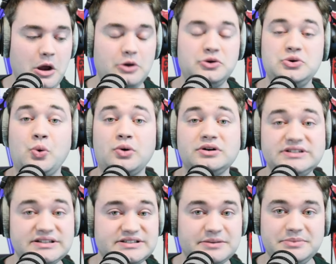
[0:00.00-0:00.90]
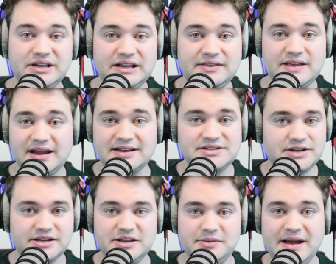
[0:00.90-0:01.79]
nor does it mean that
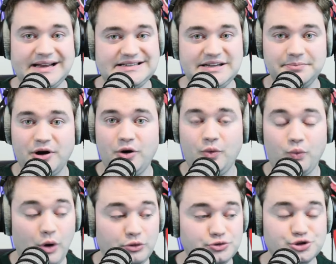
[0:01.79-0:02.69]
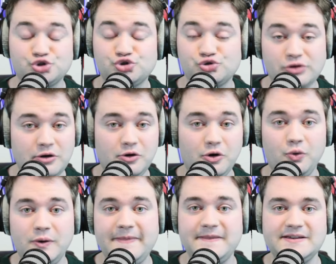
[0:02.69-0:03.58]
Kentucky basketball won't struggle
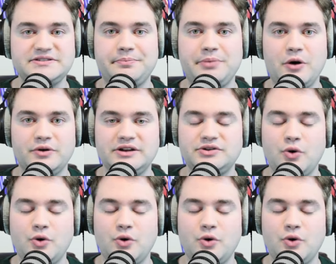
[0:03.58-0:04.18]
with this opponent